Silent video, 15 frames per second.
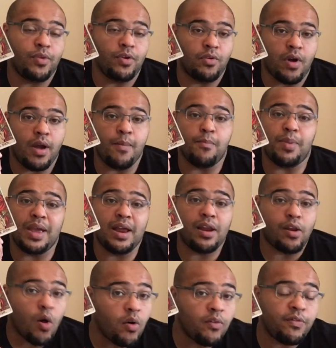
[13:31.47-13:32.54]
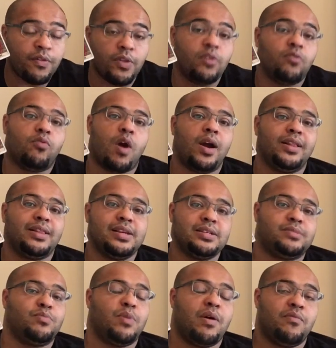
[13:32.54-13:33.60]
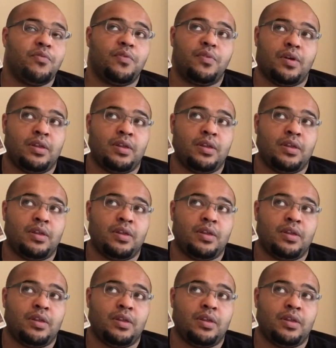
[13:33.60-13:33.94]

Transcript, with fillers: All right, be along for the ride this month.